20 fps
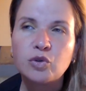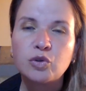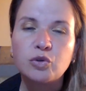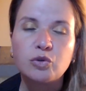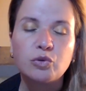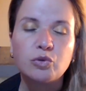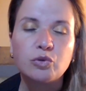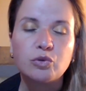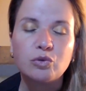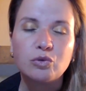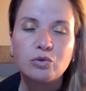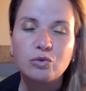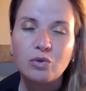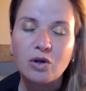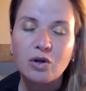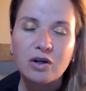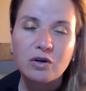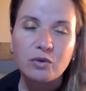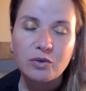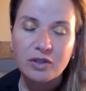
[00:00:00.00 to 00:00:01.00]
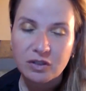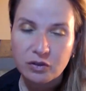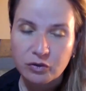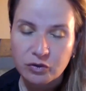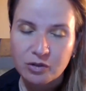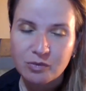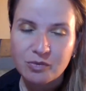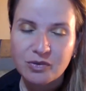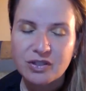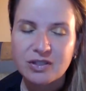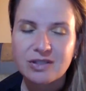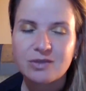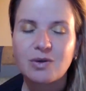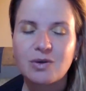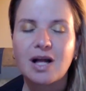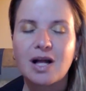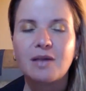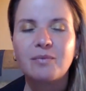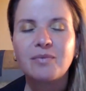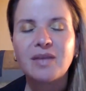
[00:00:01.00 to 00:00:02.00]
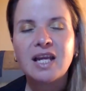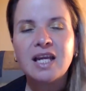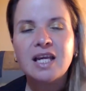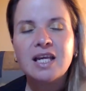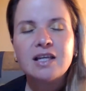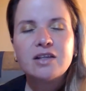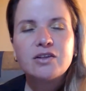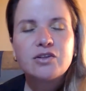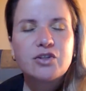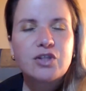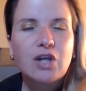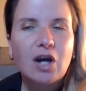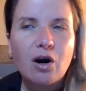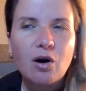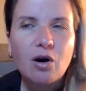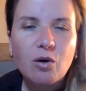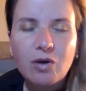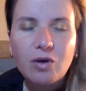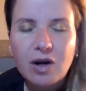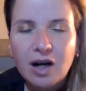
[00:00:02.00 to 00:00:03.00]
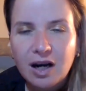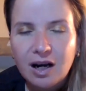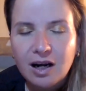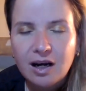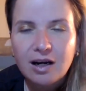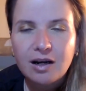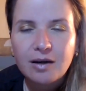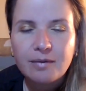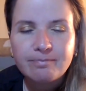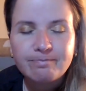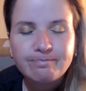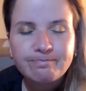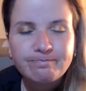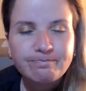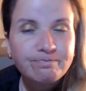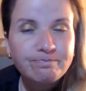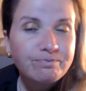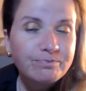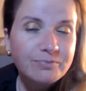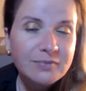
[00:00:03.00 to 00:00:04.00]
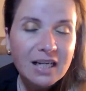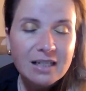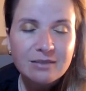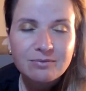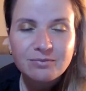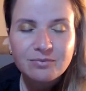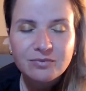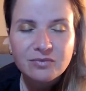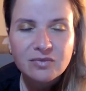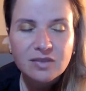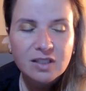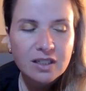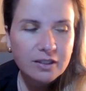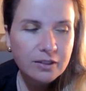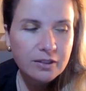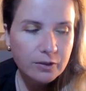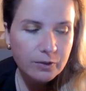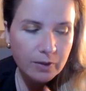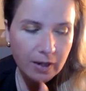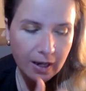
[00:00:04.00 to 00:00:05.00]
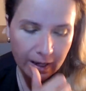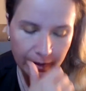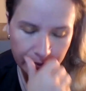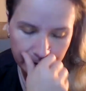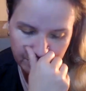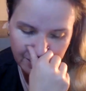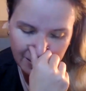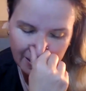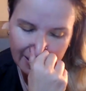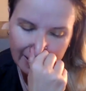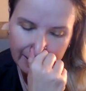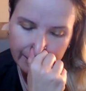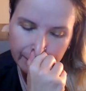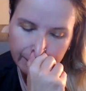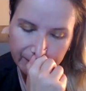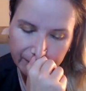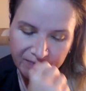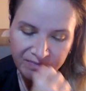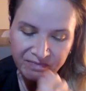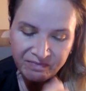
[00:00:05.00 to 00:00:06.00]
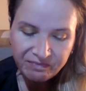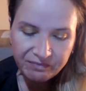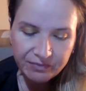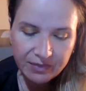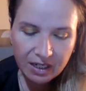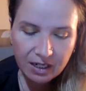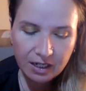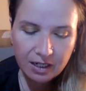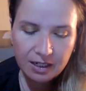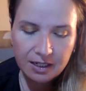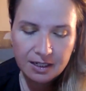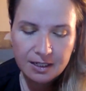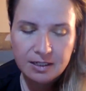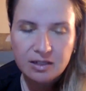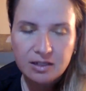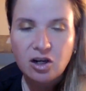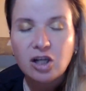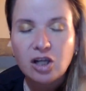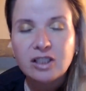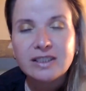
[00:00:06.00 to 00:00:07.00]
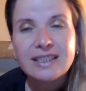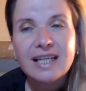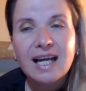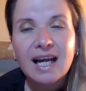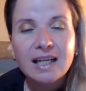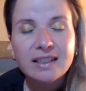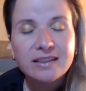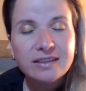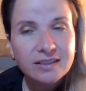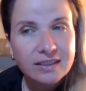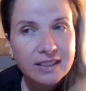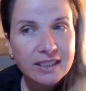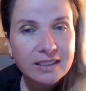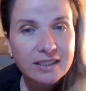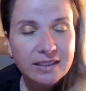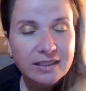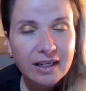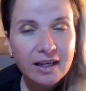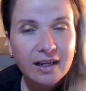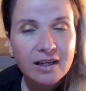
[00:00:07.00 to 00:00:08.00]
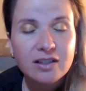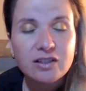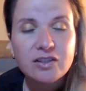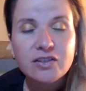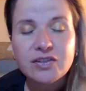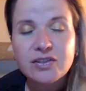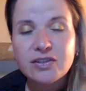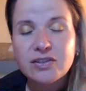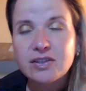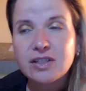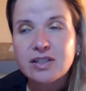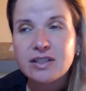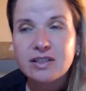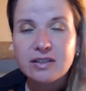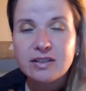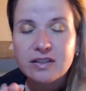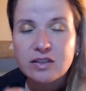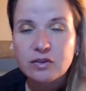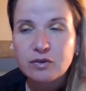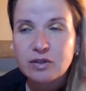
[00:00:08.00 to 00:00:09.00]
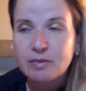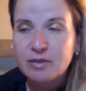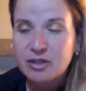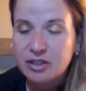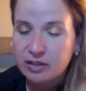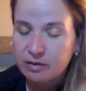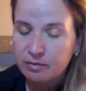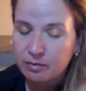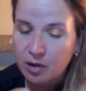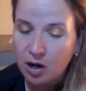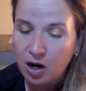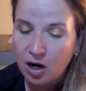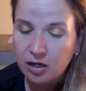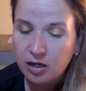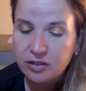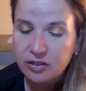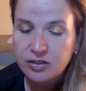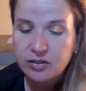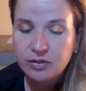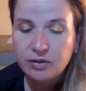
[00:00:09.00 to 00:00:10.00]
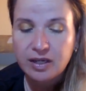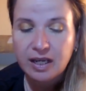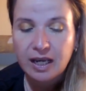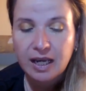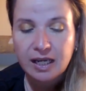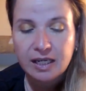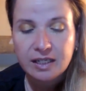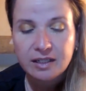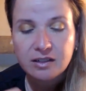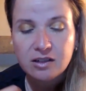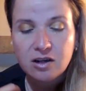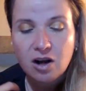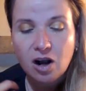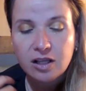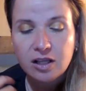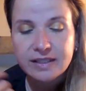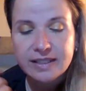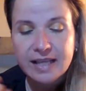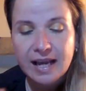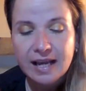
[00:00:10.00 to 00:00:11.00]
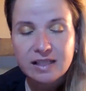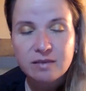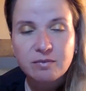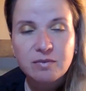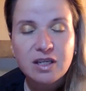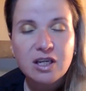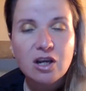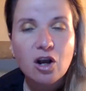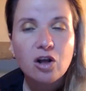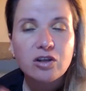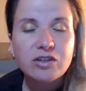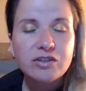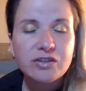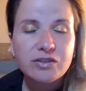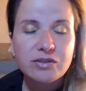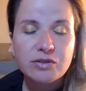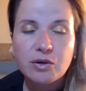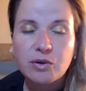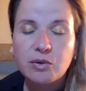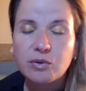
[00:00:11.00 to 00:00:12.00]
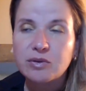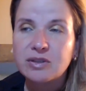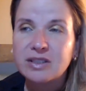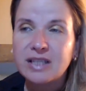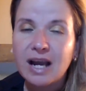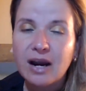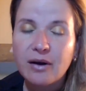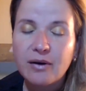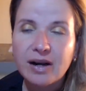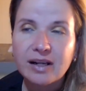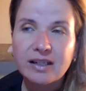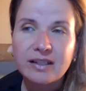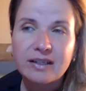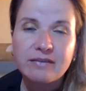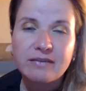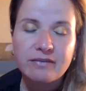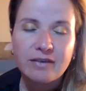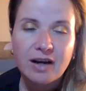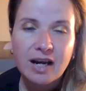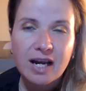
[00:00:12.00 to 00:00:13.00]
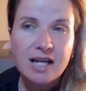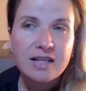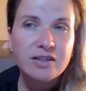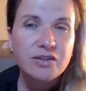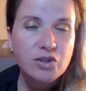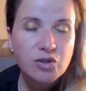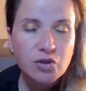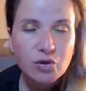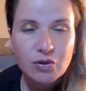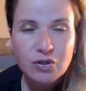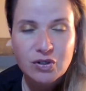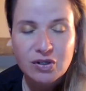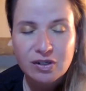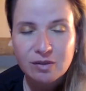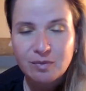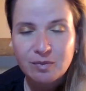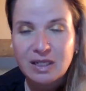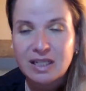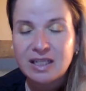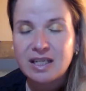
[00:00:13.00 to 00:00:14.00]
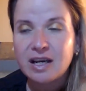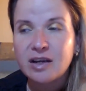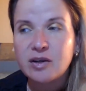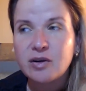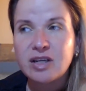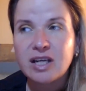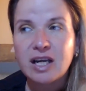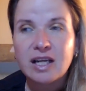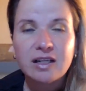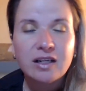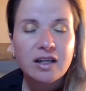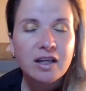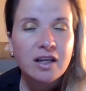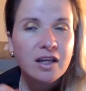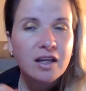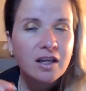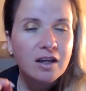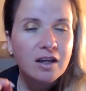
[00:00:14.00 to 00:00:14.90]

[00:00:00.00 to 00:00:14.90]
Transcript: to work with groups as well. So yeah, you have my contact details in the description box. You can contact me also directly via social media. You can